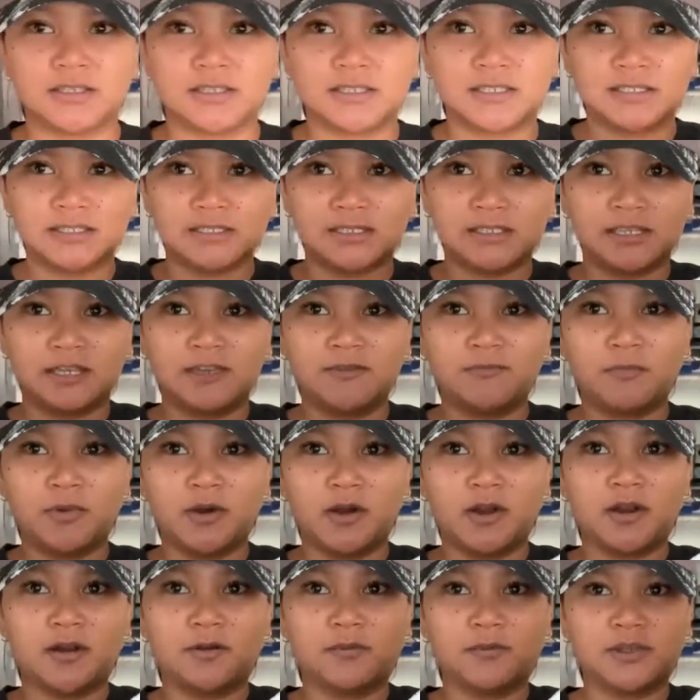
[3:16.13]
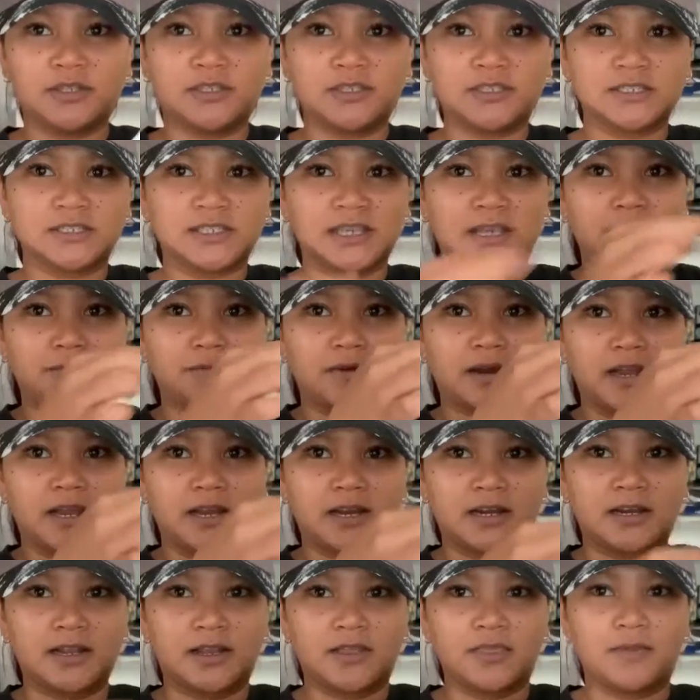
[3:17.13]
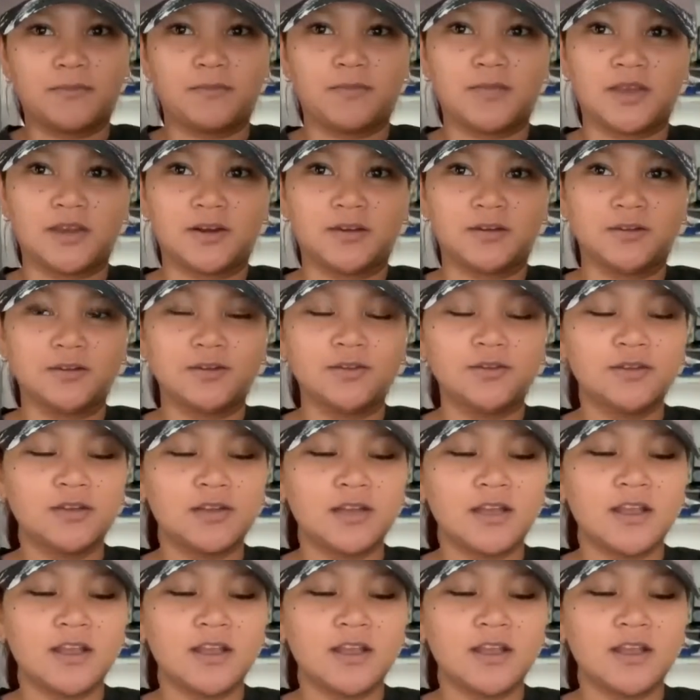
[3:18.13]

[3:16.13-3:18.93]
sleeve part, which is like right here down the middle.